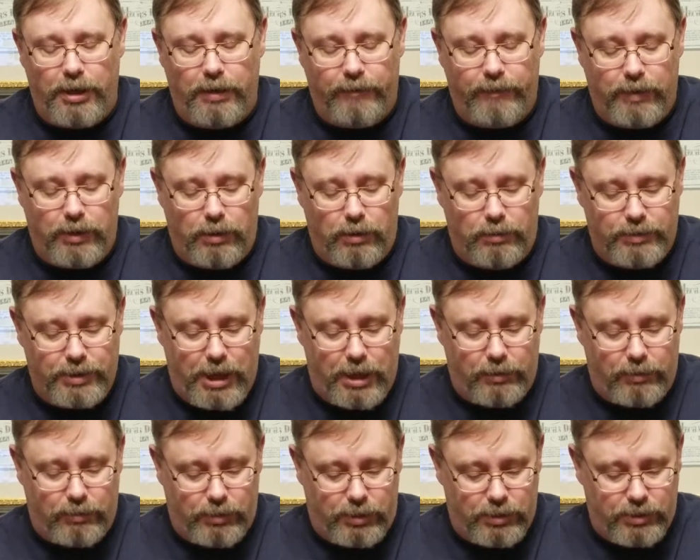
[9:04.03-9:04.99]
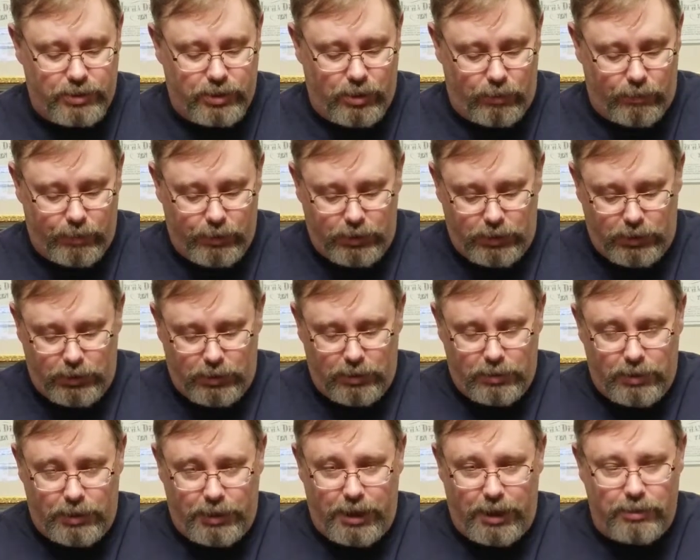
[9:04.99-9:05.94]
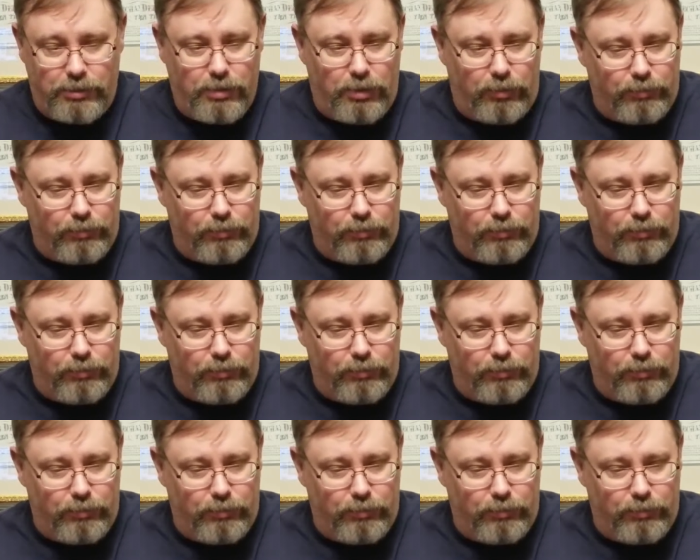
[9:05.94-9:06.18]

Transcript: if it goes out on you. So again,